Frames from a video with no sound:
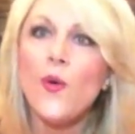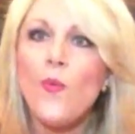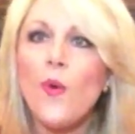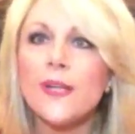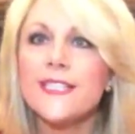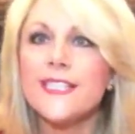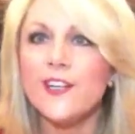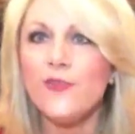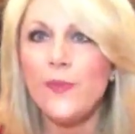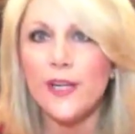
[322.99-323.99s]
1 stick
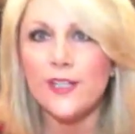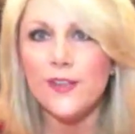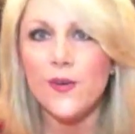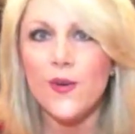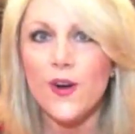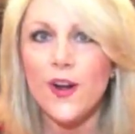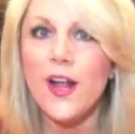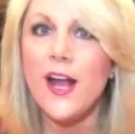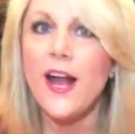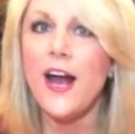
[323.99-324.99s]
of butter, or
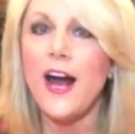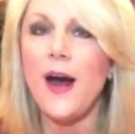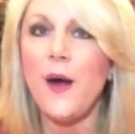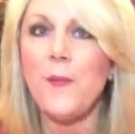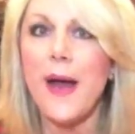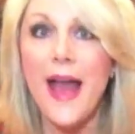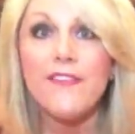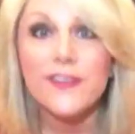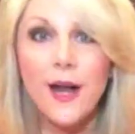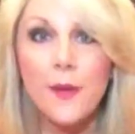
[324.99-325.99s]

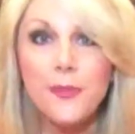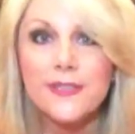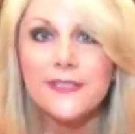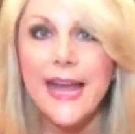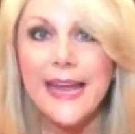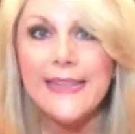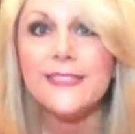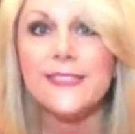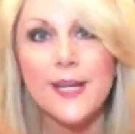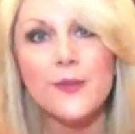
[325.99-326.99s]
half a cup, 8
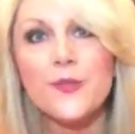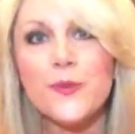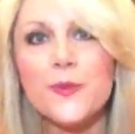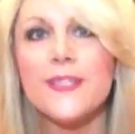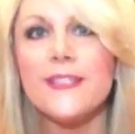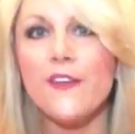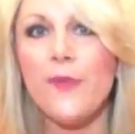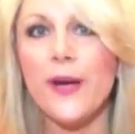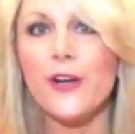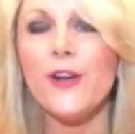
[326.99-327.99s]
tablespoons of
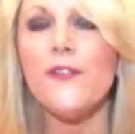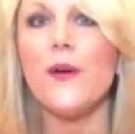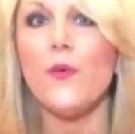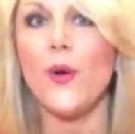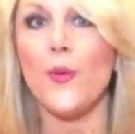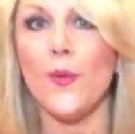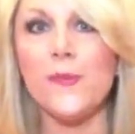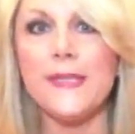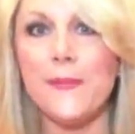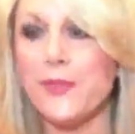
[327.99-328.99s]
butter that were at
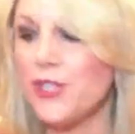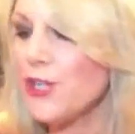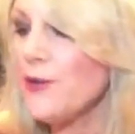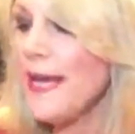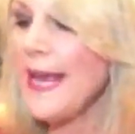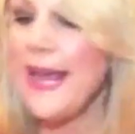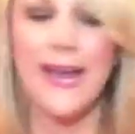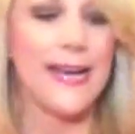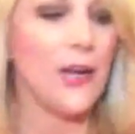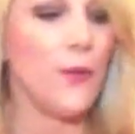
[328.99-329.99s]
room temperature.
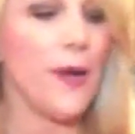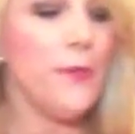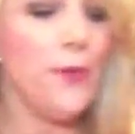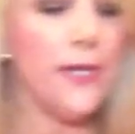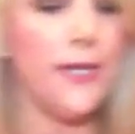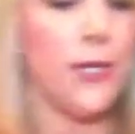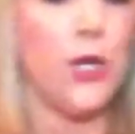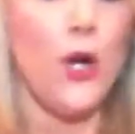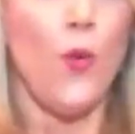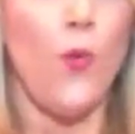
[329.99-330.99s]
And I already put in
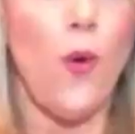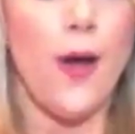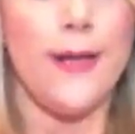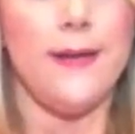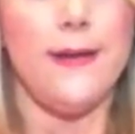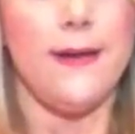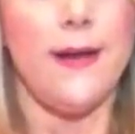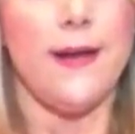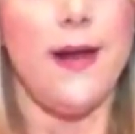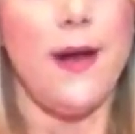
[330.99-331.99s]
1
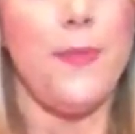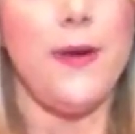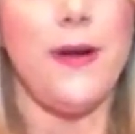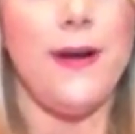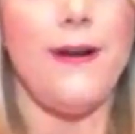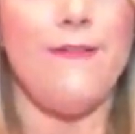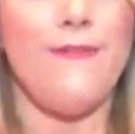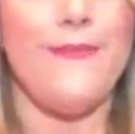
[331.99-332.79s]
cup of